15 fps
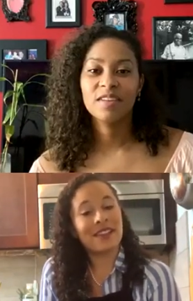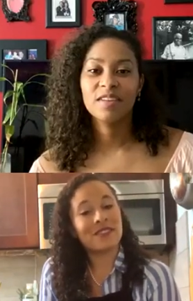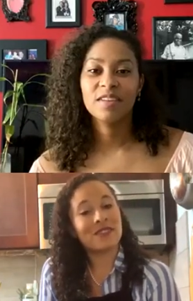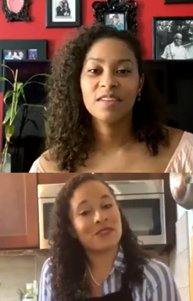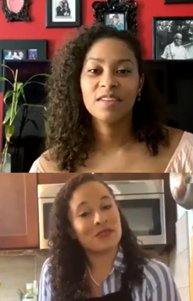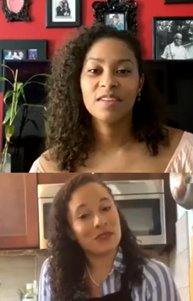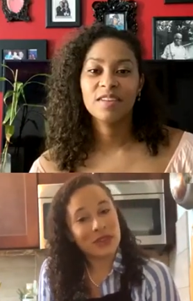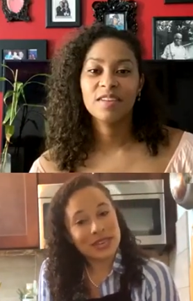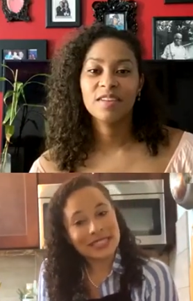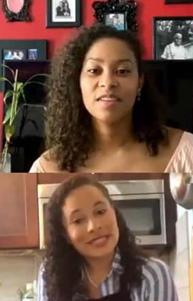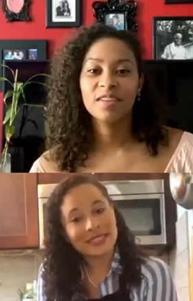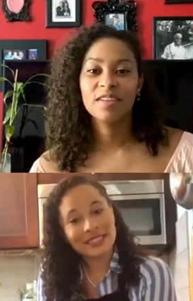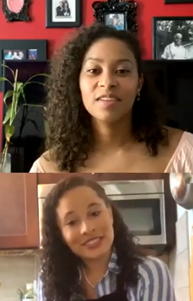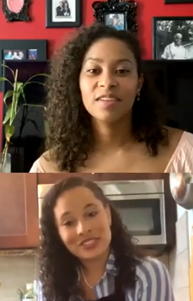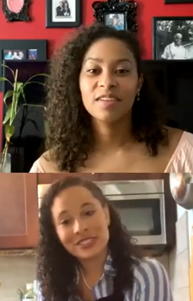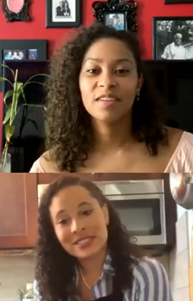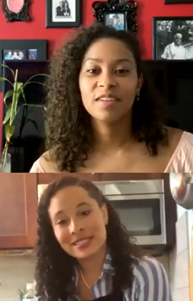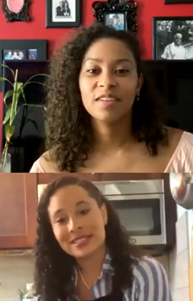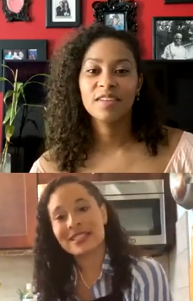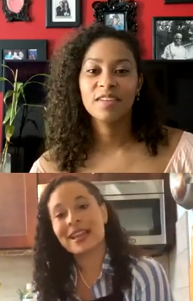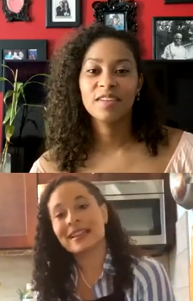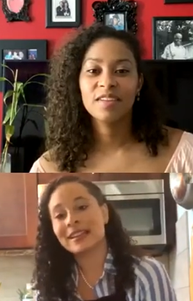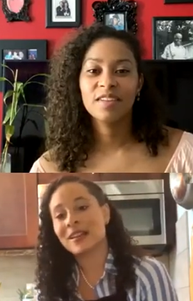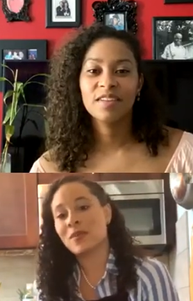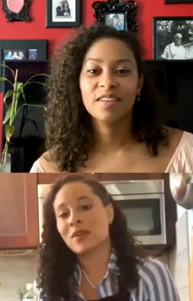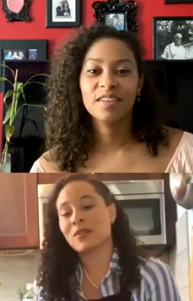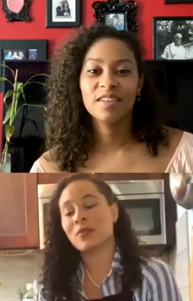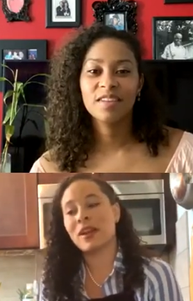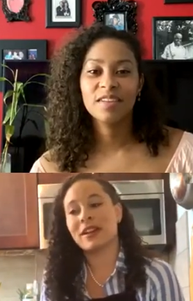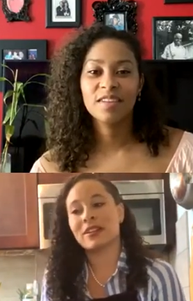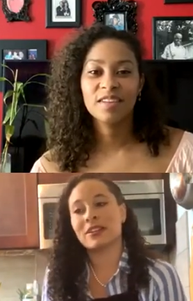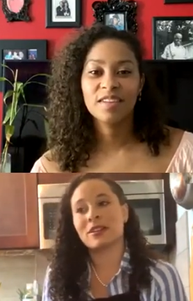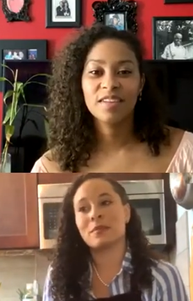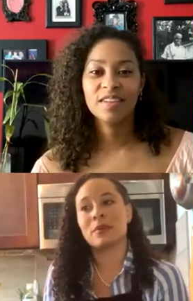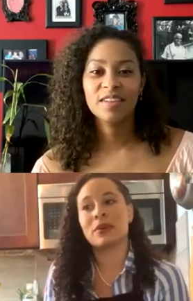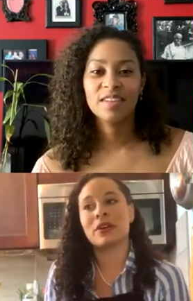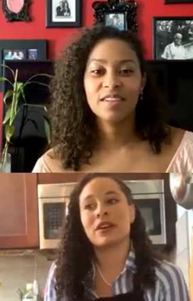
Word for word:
Speaker 1: recently just decided I want to write a cookbook,